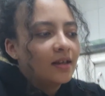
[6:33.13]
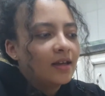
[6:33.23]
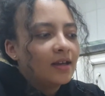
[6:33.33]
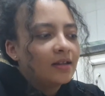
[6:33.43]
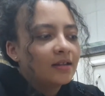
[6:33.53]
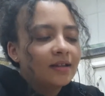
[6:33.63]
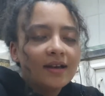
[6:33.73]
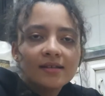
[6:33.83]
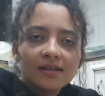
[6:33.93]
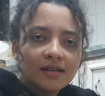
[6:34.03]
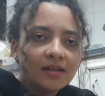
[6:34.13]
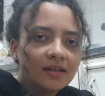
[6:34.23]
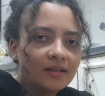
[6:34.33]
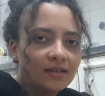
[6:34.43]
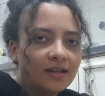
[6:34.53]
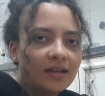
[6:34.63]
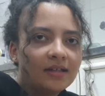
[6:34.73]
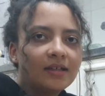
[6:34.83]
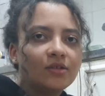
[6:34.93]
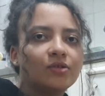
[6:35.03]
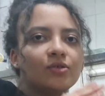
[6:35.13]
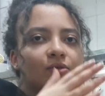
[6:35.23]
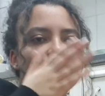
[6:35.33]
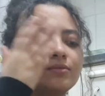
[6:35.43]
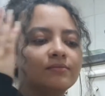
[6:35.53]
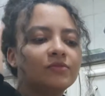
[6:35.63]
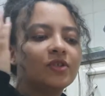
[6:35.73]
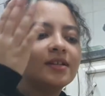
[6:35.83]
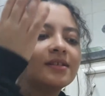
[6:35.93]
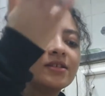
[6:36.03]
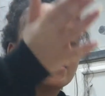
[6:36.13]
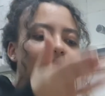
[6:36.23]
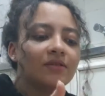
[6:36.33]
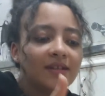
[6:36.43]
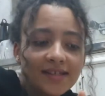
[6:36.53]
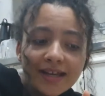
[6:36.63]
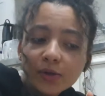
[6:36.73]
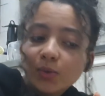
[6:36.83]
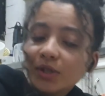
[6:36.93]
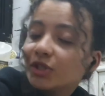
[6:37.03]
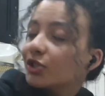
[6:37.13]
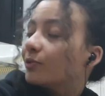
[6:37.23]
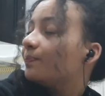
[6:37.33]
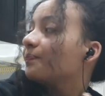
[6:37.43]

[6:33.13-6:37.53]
And the last thing that I did to transition the sandwich